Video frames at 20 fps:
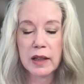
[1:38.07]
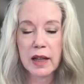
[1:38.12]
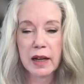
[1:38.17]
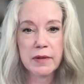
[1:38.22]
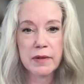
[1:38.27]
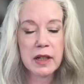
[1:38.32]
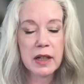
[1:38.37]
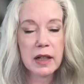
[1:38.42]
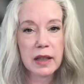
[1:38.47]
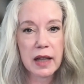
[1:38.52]

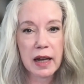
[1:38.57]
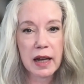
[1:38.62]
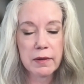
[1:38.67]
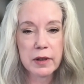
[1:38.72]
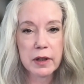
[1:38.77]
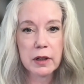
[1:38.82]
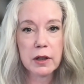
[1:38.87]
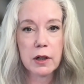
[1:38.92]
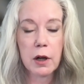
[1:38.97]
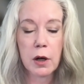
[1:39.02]

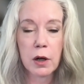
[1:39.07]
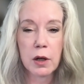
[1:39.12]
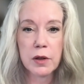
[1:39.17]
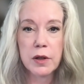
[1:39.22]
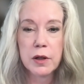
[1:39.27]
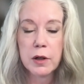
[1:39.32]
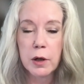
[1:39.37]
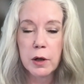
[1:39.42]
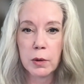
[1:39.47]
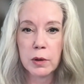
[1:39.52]
11/11
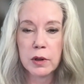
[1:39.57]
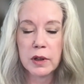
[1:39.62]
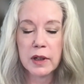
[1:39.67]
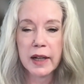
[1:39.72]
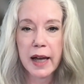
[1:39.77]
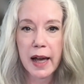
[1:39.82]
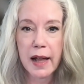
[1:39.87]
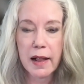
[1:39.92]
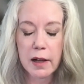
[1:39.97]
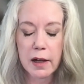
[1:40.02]
called the Golden
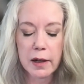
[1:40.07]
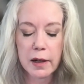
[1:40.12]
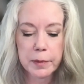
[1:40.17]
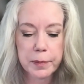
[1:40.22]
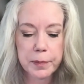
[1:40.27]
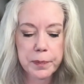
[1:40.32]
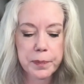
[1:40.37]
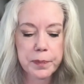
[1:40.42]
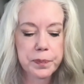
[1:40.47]
Gala.